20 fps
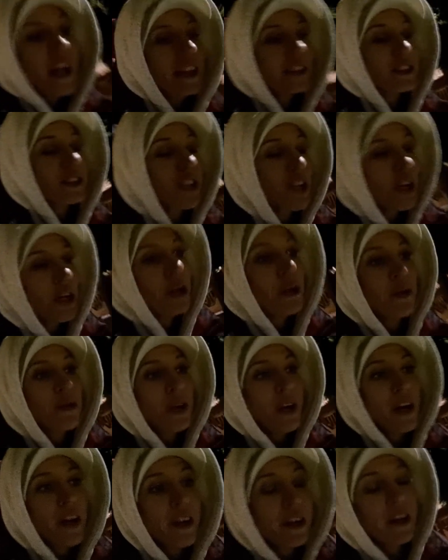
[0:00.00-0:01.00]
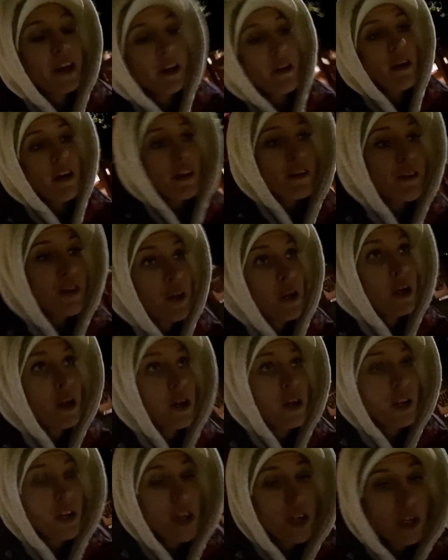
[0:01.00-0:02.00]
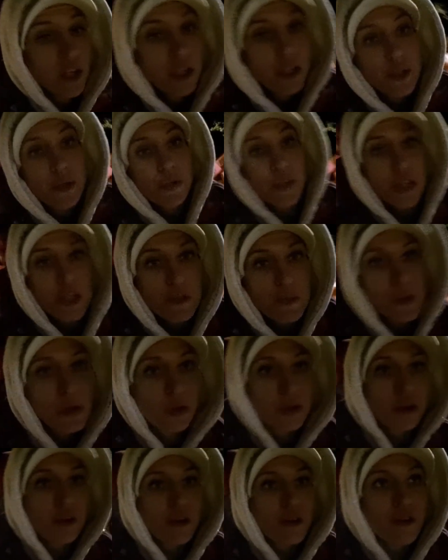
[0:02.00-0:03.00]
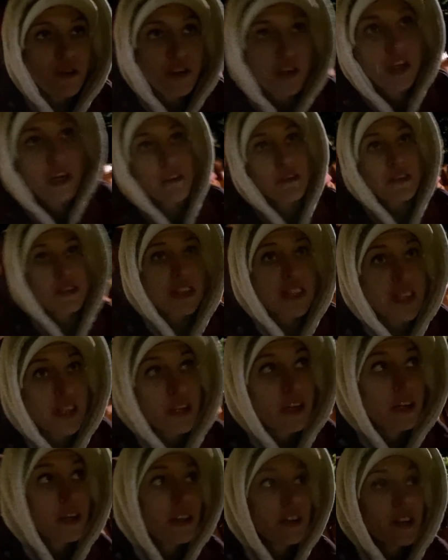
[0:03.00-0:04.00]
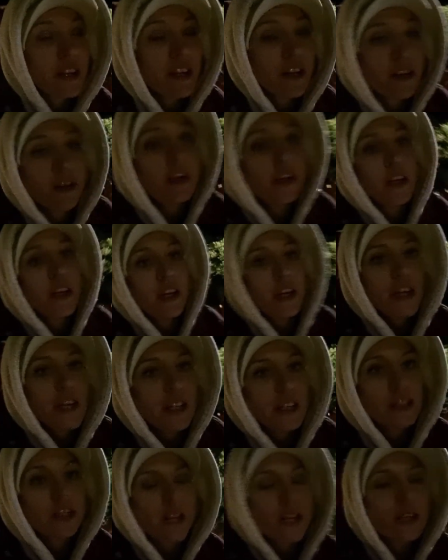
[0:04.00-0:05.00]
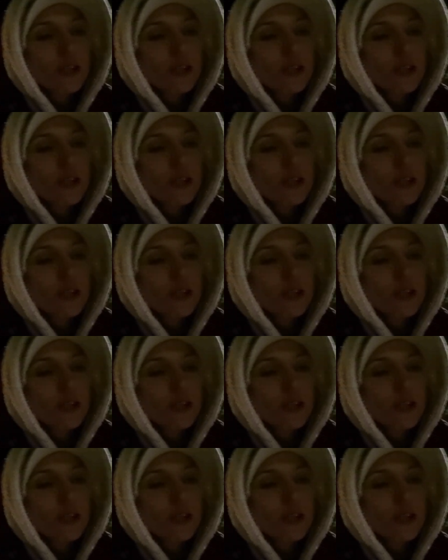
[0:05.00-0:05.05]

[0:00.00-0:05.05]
So I arrived to Eastbourne three hours earlier than I